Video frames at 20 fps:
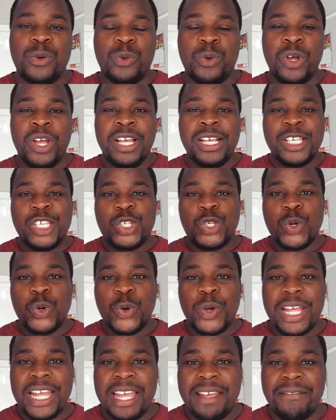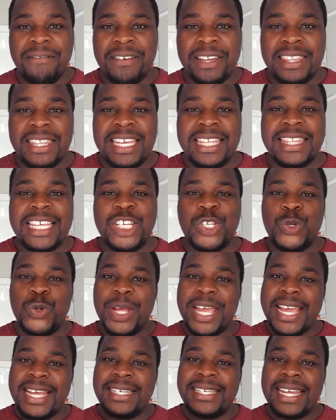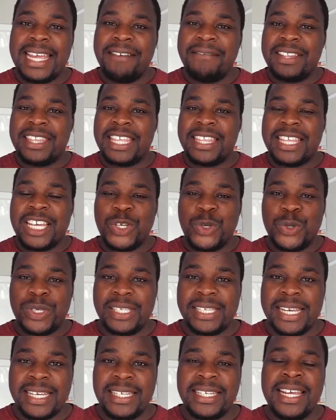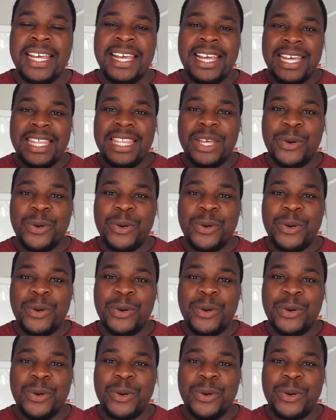they will store everything that you enter, everything that you search,